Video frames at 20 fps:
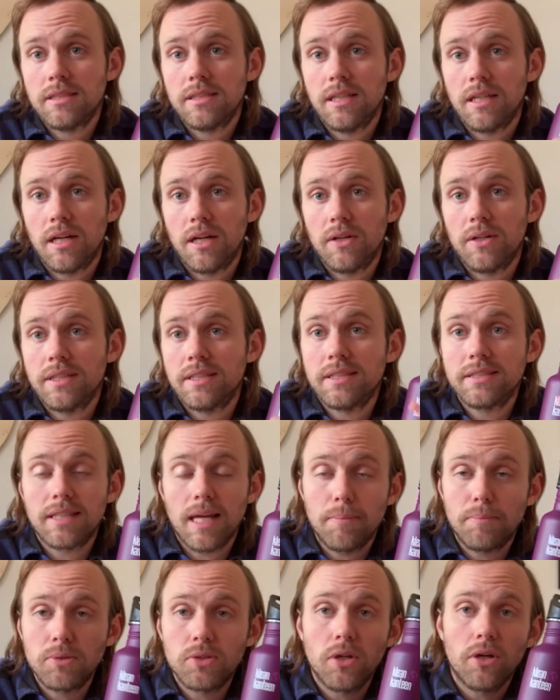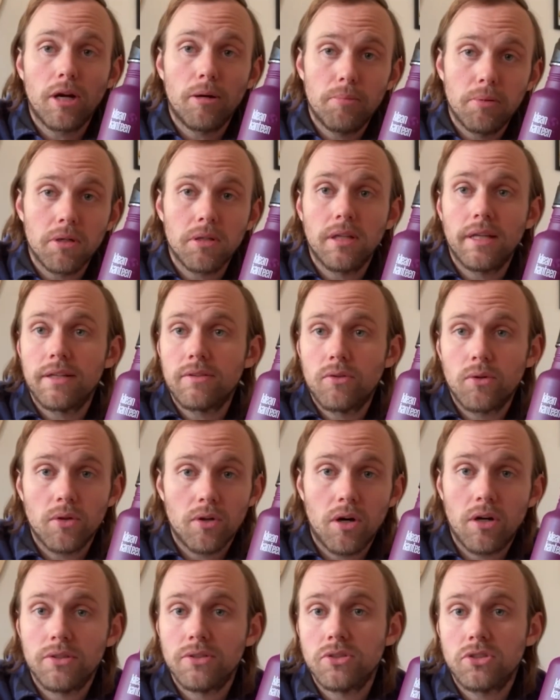you know, in this episode. I'll put a link to it
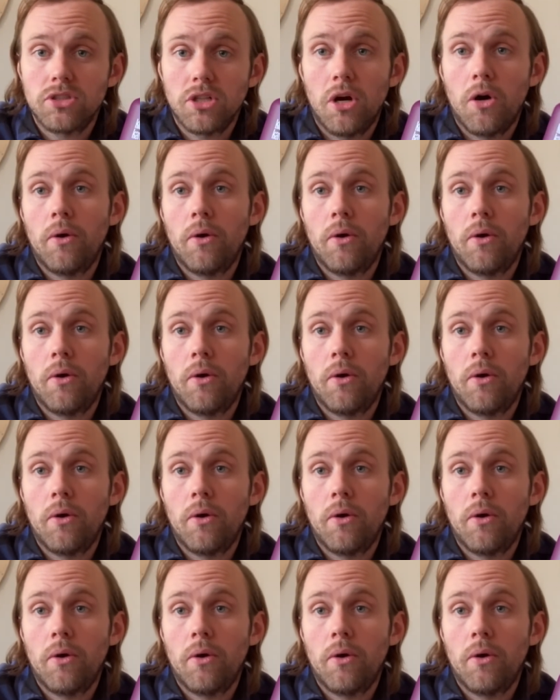all in the show